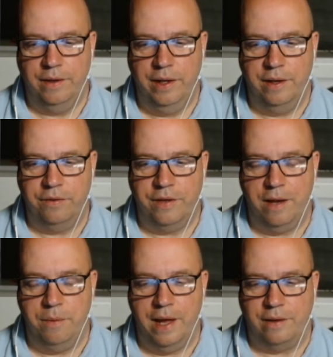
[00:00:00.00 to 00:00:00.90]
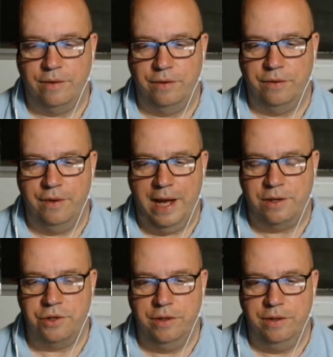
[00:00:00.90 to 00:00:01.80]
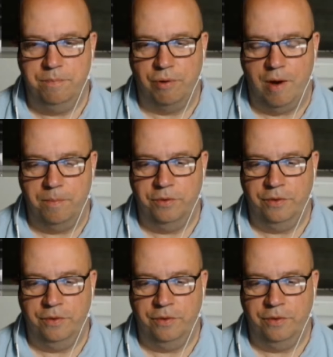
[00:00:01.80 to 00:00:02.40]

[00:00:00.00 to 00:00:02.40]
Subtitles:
in a set with actors and action and props.